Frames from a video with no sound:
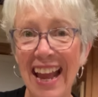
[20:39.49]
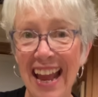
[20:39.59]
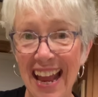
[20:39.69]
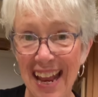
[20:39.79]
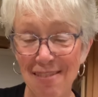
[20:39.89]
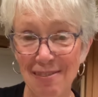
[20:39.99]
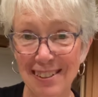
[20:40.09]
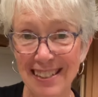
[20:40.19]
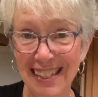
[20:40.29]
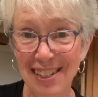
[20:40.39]
And we'll
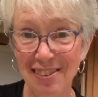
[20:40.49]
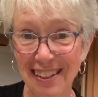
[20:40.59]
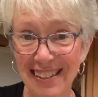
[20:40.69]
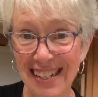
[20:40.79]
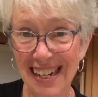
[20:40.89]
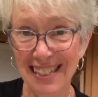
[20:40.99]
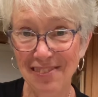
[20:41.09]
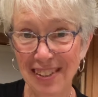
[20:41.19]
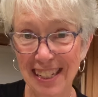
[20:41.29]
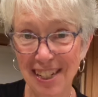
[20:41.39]
see you on the next
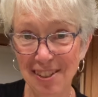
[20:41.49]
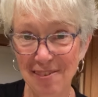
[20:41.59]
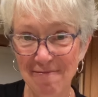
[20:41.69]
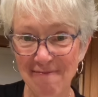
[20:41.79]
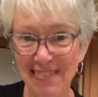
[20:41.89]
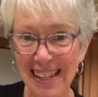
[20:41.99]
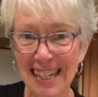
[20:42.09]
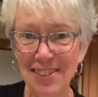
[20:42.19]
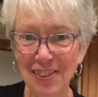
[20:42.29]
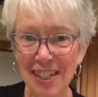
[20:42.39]
video.
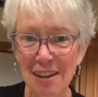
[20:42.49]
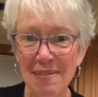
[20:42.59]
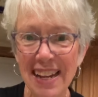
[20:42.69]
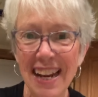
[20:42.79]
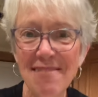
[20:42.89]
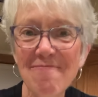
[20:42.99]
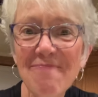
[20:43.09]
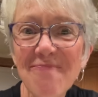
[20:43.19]
Thanks for coming on.